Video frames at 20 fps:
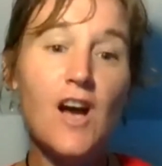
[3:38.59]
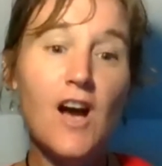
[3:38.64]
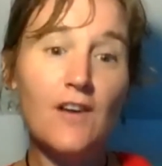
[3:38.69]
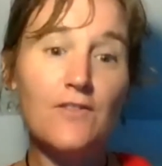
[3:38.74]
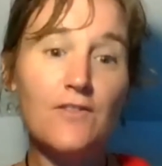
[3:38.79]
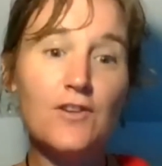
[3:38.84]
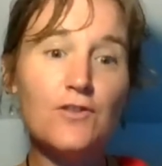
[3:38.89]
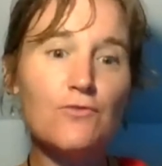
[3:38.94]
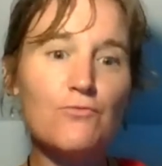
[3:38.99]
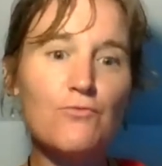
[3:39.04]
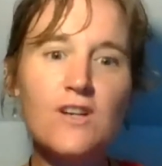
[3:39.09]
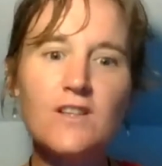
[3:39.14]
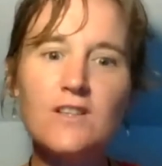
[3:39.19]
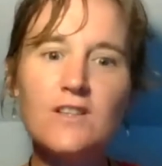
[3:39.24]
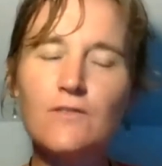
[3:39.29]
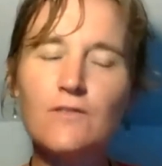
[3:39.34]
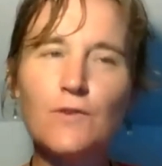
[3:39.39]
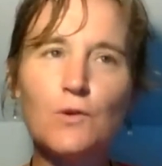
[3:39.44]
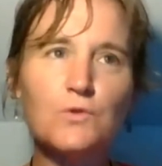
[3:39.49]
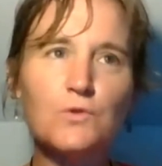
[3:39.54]
and then the rest
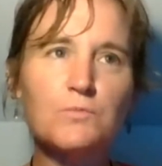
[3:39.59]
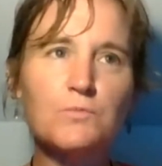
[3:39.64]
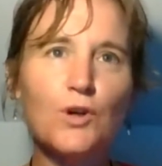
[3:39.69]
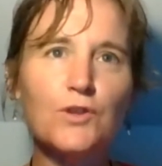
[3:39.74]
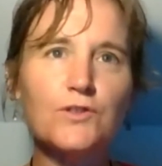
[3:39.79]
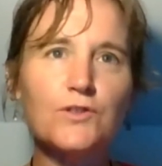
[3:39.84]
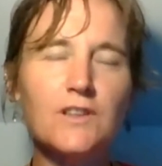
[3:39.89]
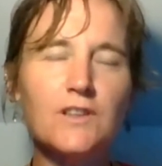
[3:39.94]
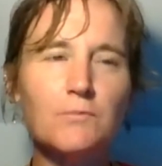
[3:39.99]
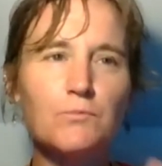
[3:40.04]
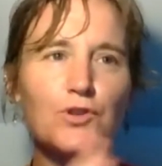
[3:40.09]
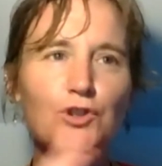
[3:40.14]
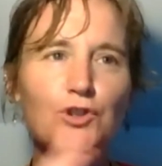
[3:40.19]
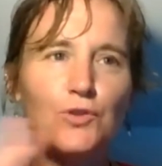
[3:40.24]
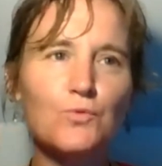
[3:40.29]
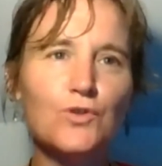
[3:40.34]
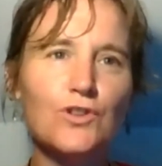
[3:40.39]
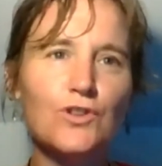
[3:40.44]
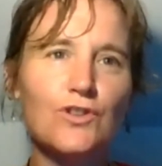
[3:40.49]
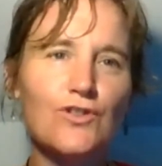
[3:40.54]
of it was buzzing, but you
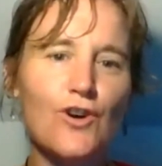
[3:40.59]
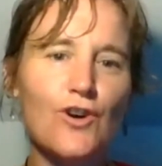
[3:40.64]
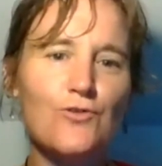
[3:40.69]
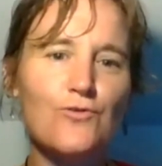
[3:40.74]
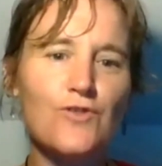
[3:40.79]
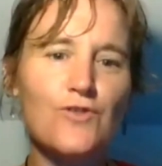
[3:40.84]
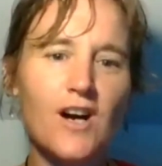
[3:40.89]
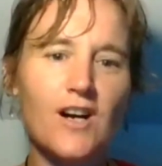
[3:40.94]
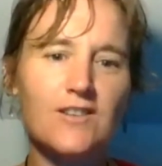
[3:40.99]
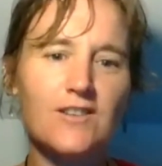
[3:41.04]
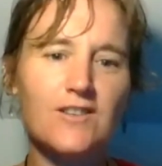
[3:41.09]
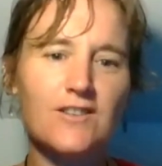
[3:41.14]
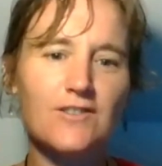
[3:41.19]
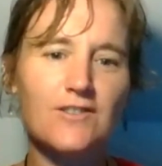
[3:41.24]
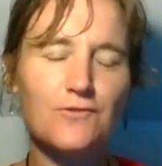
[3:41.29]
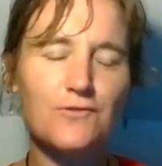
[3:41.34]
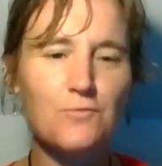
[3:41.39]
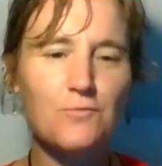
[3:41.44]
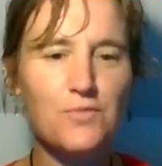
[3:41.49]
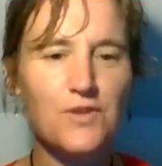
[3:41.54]
wouldn't know that
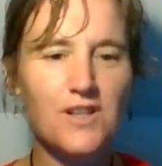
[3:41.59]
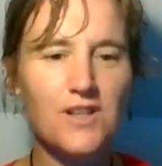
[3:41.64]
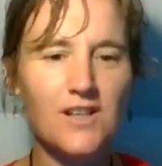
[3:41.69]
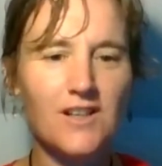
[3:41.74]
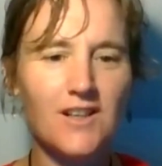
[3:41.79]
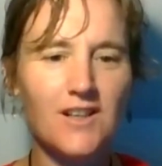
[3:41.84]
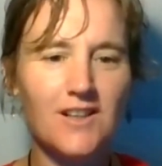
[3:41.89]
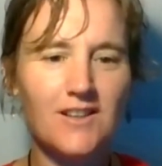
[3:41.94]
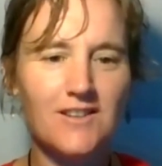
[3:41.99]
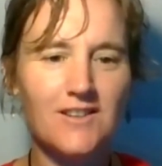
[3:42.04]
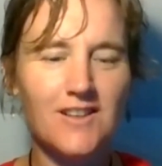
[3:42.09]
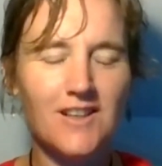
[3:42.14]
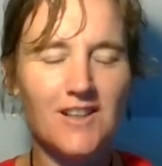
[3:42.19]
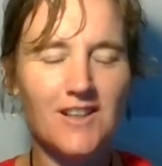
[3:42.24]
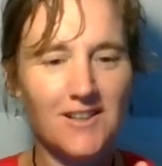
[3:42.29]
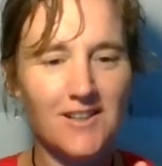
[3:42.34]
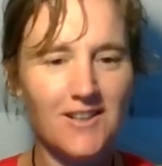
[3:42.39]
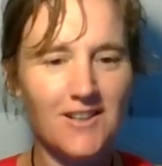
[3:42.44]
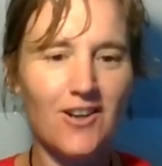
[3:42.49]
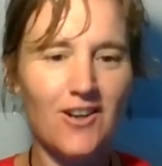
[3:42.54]
from being in
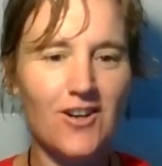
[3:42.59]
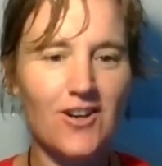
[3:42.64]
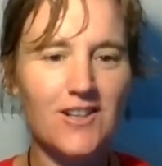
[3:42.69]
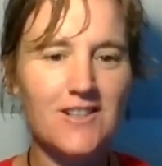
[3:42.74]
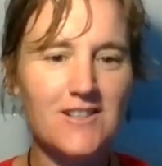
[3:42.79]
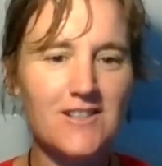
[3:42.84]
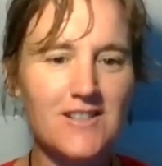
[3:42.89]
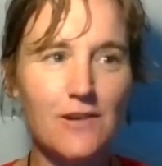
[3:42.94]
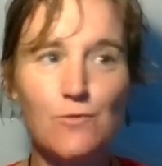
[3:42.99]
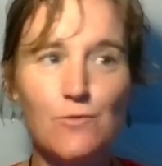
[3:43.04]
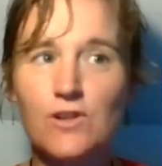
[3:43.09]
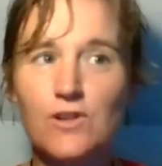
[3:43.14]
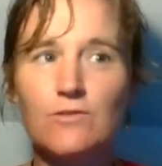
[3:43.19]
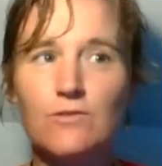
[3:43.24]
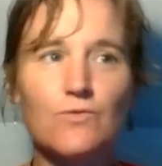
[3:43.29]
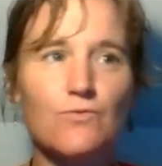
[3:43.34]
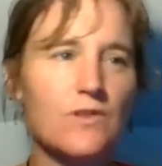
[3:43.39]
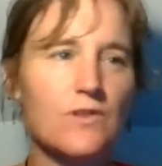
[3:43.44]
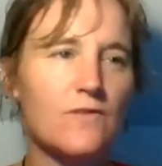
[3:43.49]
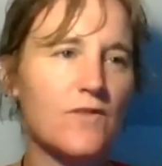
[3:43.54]
the lying down, where
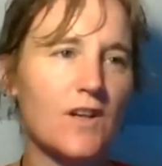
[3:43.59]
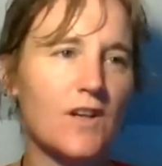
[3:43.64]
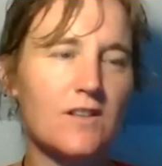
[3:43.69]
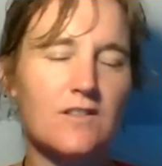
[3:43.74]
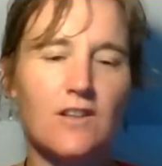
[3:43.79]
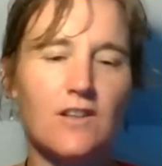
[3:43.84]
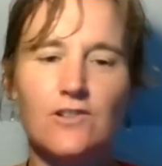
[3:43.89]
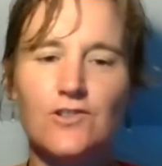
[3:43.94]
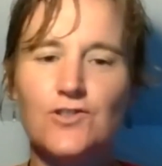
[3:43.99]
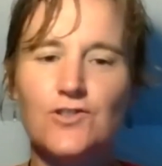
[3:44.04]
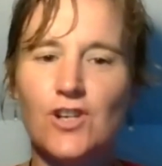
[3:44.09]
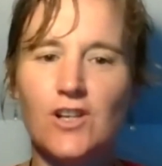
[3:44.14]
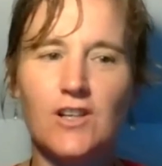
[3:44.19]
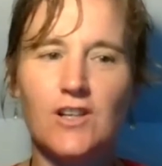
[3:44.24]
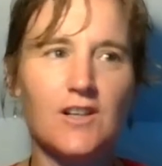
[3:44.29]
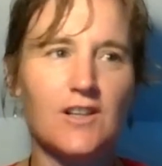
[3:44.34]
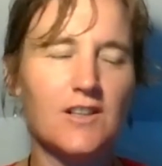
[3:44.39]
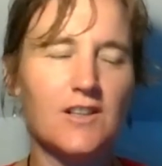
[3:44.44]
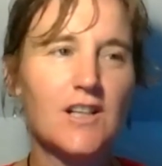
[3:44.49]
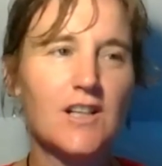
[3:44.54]
there's
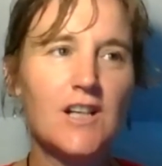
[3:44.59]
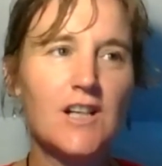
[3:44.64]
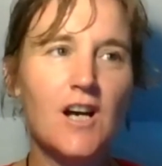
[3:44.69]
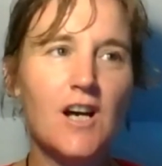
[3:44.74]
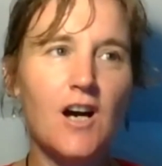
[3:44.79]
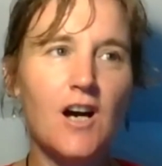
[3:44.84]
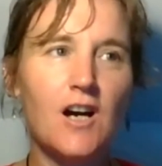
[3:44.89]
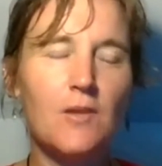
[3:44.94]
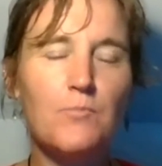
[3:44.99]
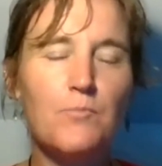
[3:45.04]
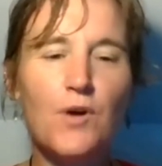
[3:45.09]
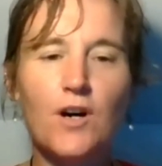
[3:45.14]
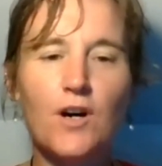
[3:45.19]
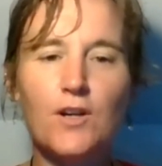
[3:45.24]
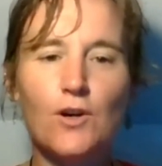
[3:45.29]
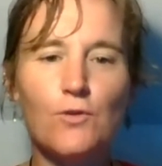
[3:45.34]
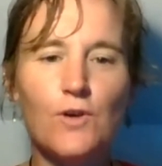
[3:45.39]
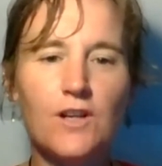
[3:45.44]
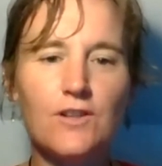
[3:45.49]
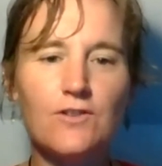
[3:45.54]
reflexology and
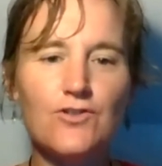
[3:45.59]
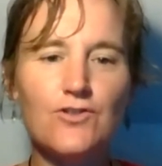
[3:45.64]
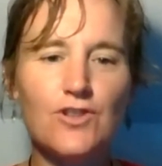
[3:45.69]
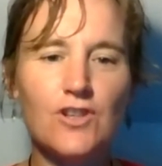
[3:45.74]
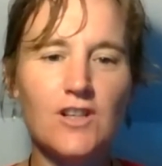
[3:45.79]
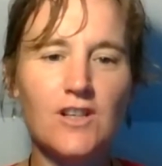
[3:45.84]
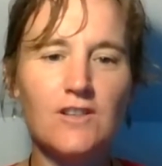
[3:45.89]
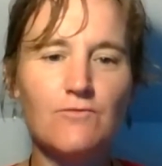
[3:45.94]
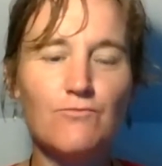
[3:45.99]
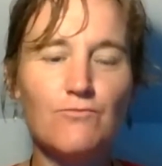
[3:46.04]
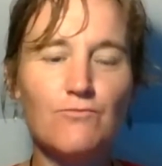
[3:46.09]
bioenergy,